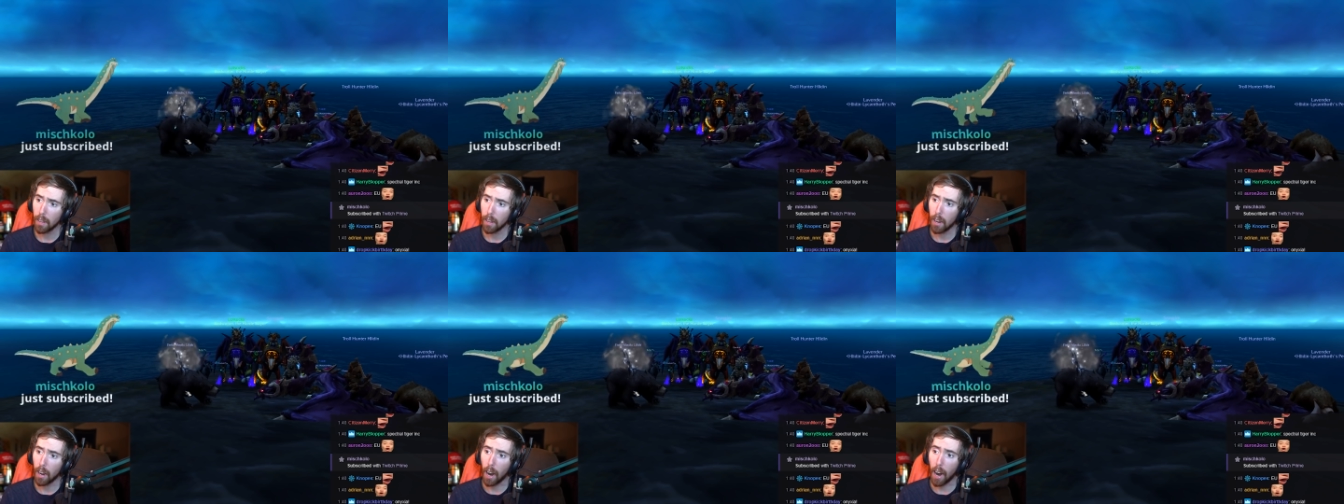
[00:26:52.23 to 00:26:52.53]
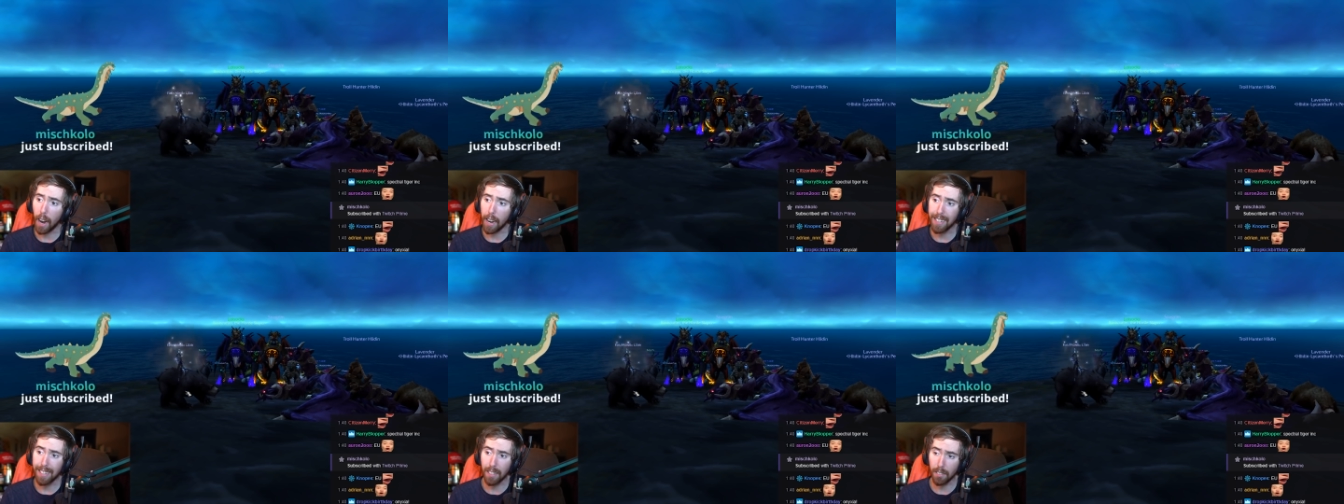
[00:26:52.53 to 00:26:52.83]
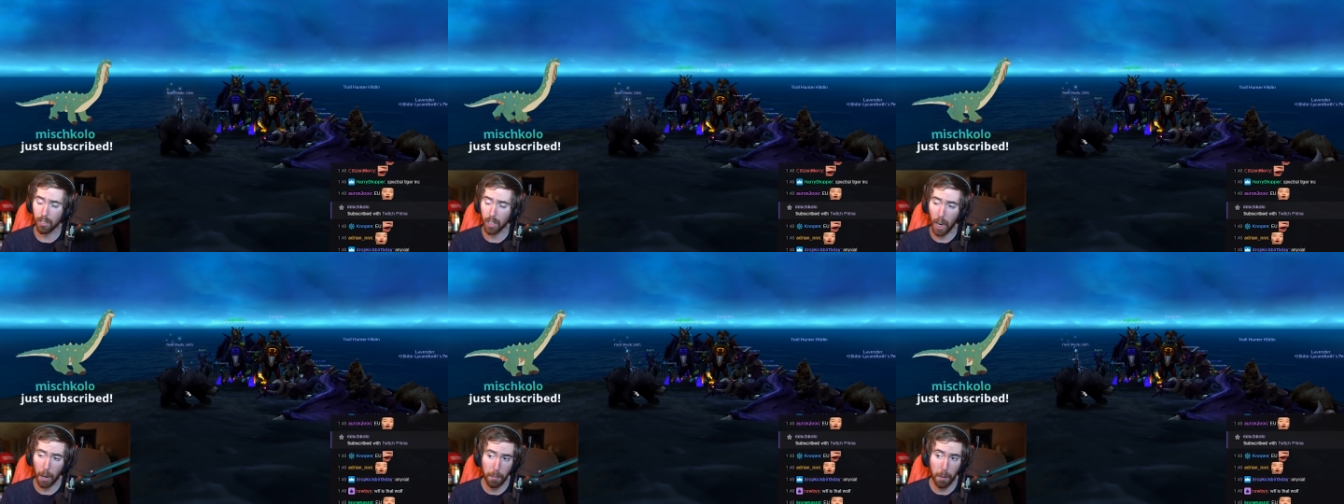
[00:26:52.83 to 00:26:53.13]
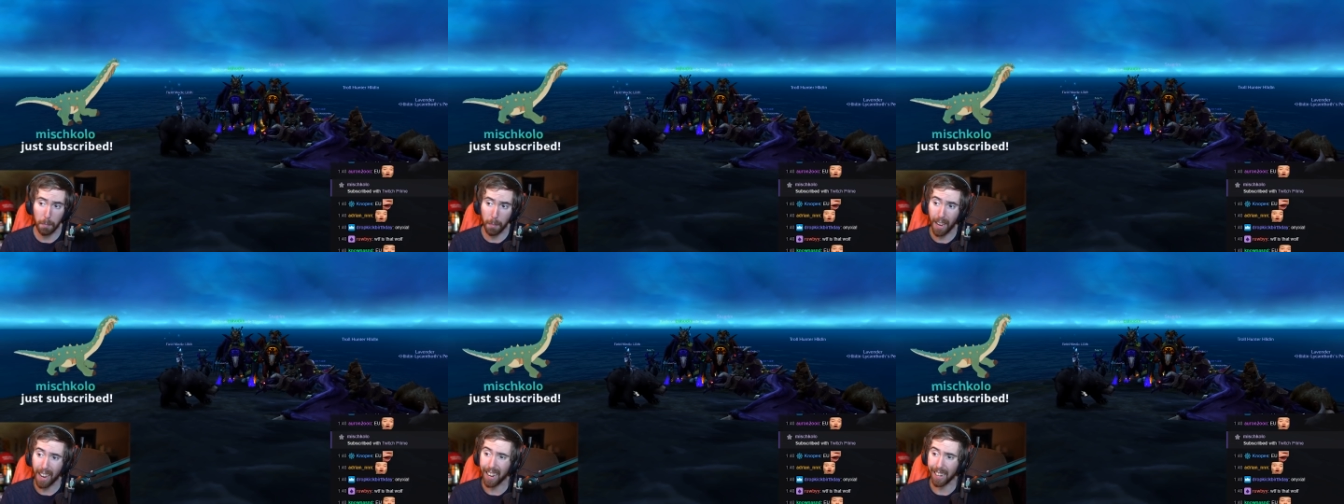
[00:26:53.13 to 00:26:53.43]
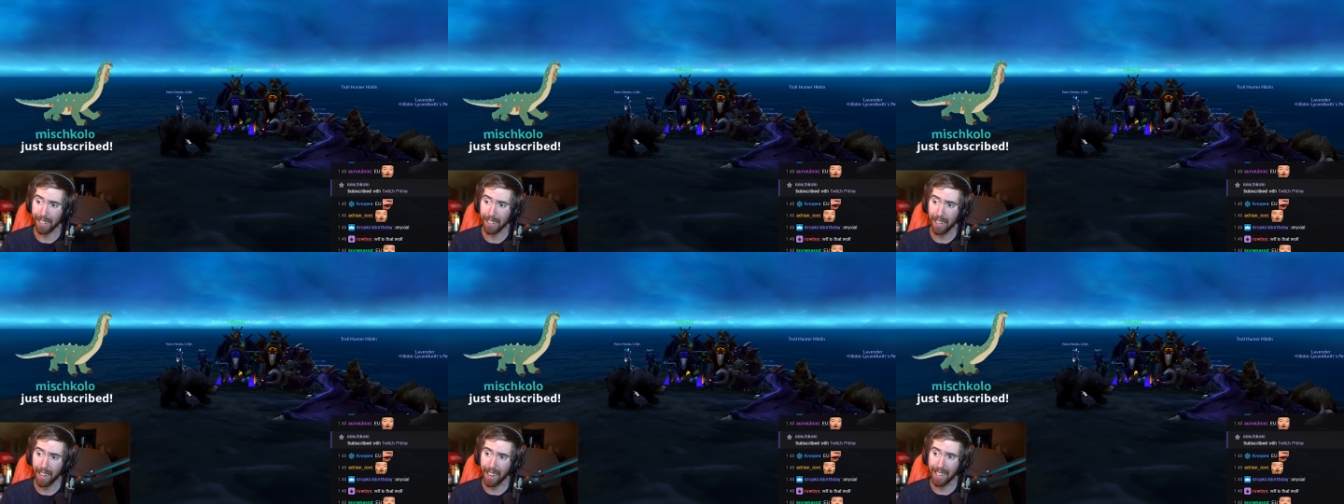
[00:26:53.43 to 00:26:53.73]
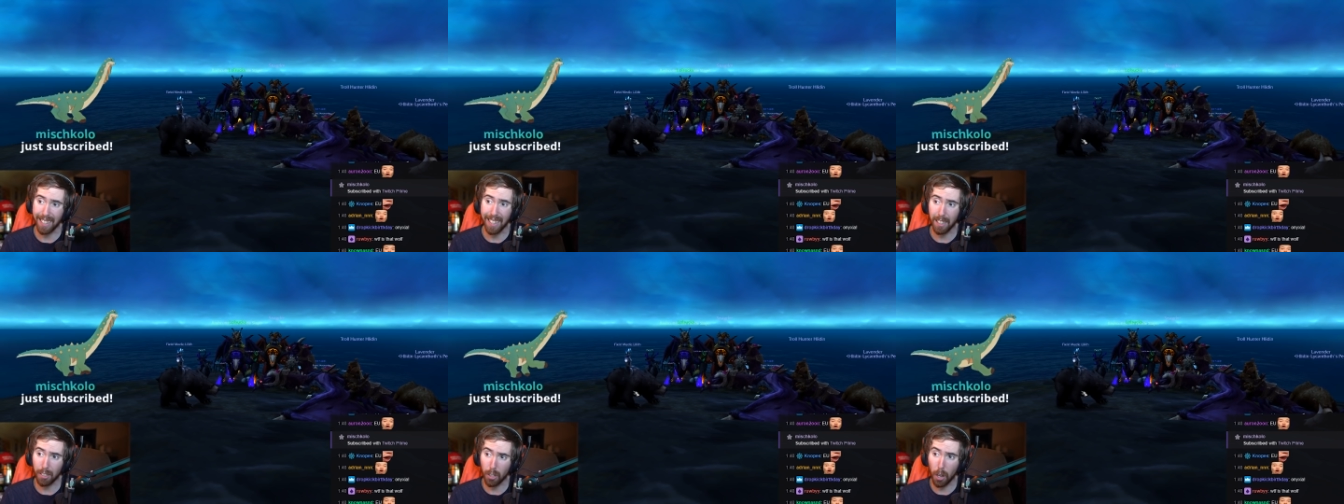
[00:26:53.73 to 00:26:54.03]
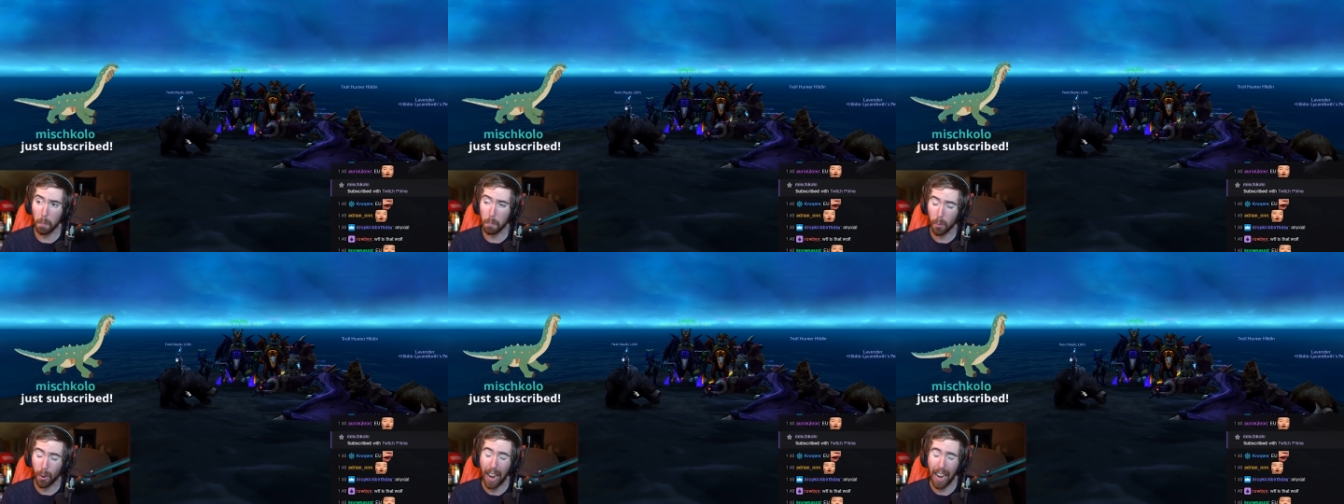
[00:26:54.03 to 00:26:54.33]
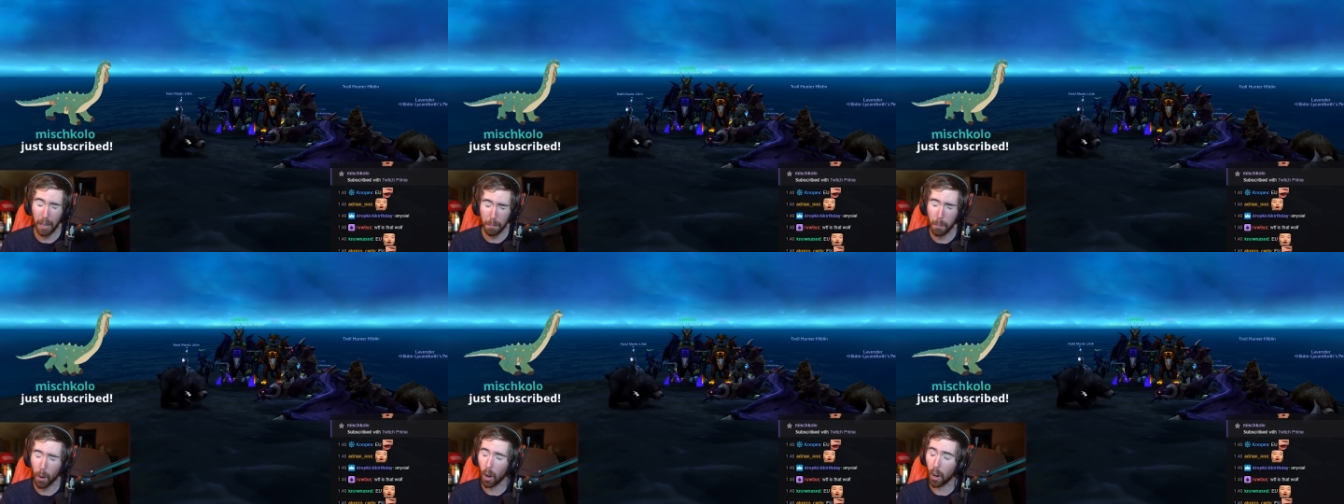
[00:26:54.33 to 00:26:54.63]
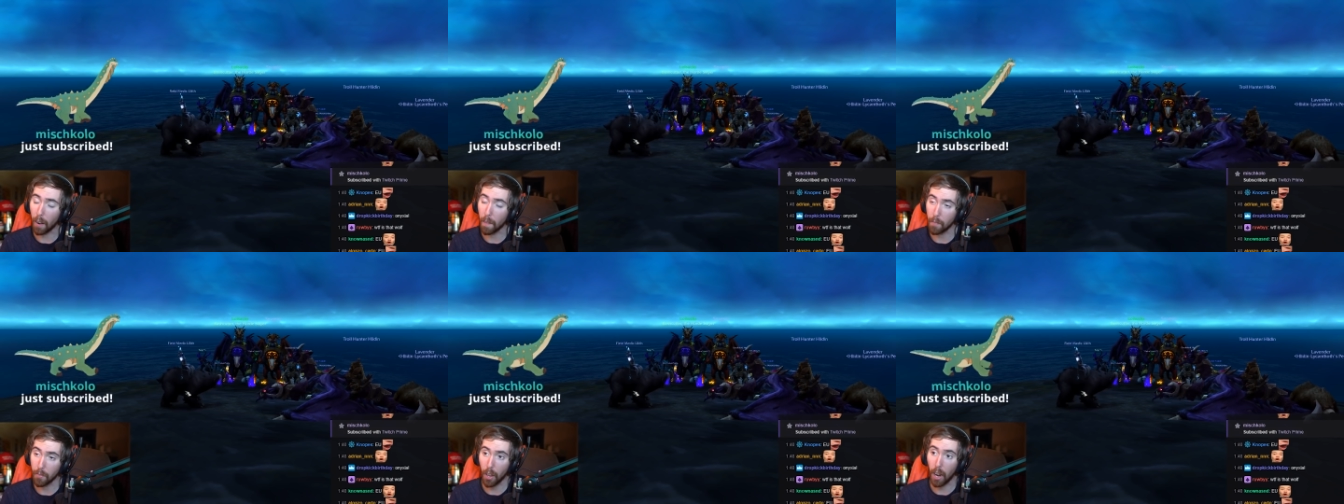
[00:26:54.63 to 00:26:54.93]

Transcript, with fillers: Haydn is coming back, and he gets on Blackpaw.